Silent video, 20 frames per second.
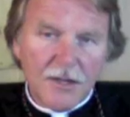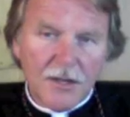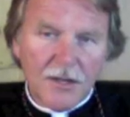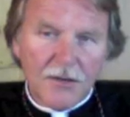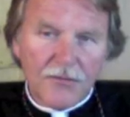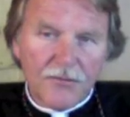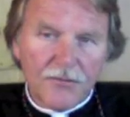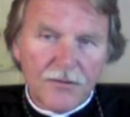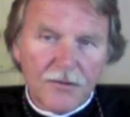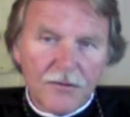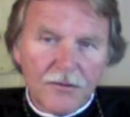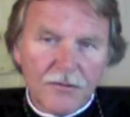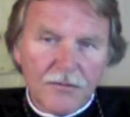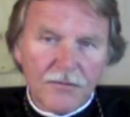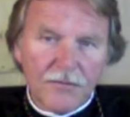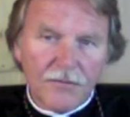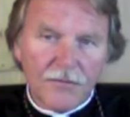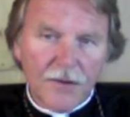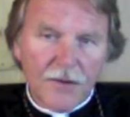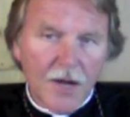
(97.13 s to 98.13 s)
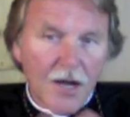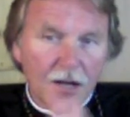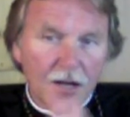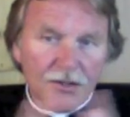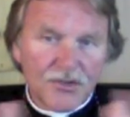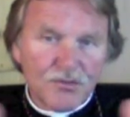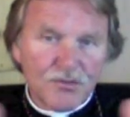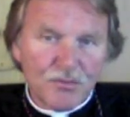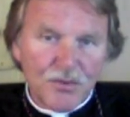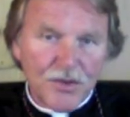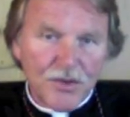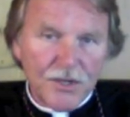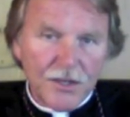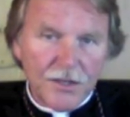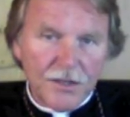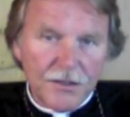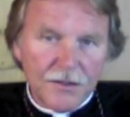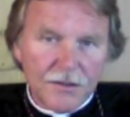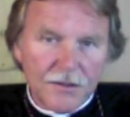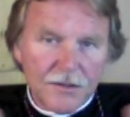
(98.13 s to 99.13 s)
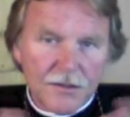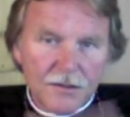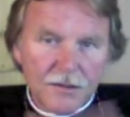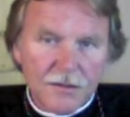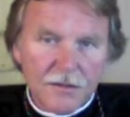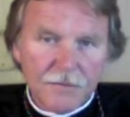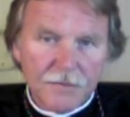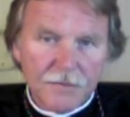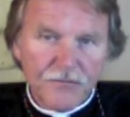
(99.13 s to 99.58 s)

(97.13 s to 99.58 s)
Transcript: gift of God's peace,